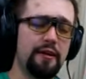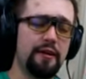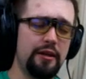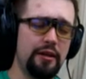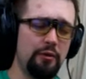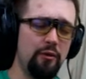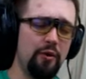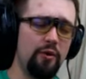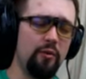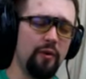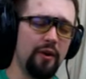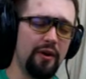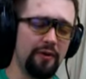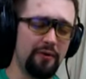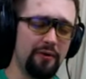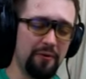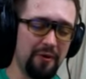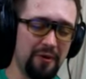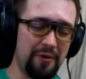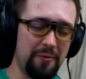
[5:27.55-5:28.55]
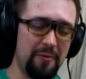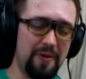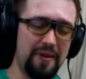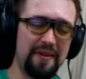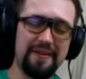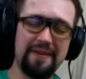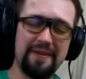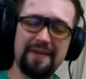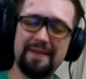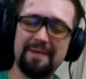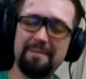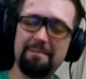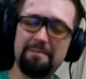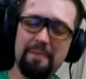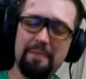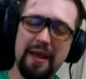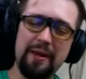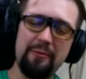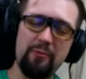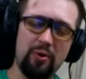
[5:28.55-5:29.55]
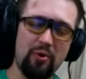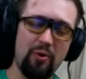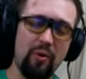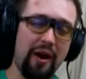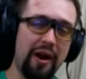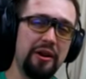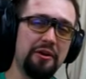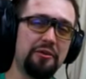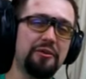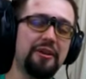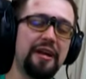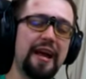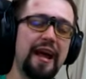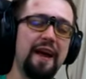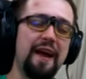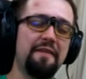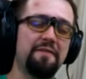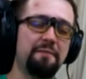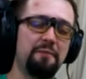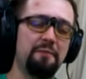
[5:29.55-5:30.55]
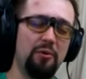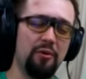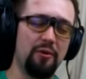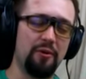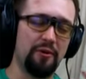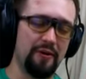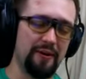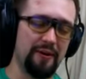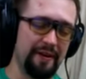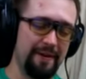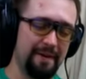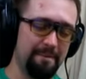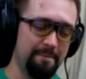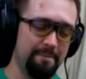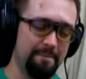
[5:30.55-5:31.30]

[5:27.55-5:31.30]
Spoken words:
you would want to work with may require you to have more